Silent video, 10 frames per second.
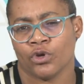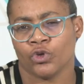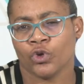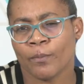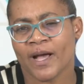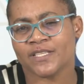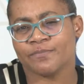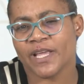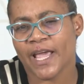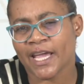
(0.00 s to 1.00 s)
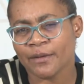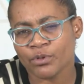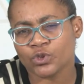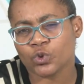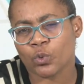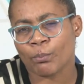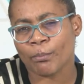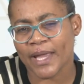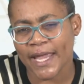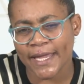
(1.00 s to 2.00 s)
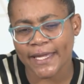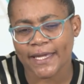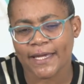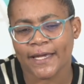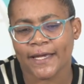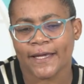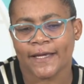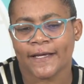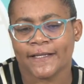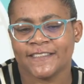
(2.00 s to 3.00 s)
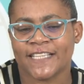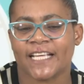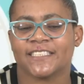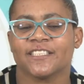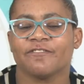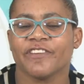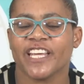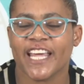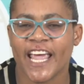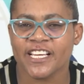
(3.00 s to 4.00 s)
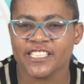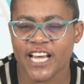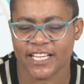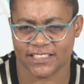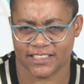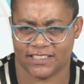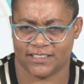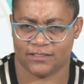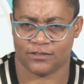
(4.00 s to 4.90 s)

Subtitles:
you must be able to make justifications